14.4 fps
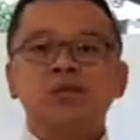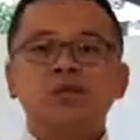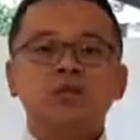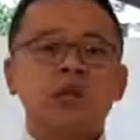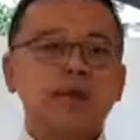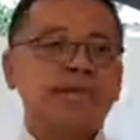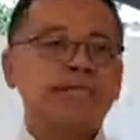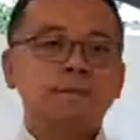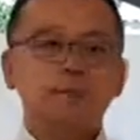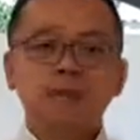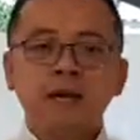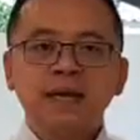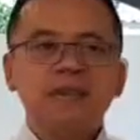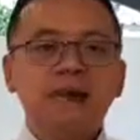take some
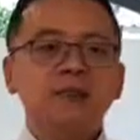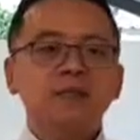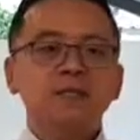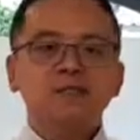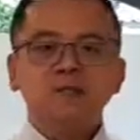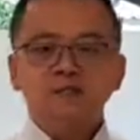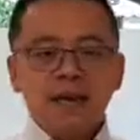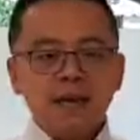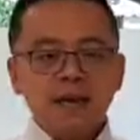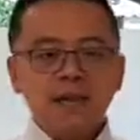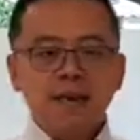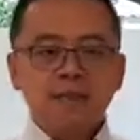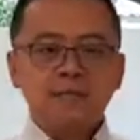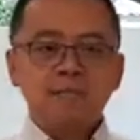money out and spend
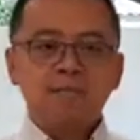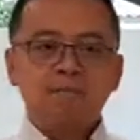it,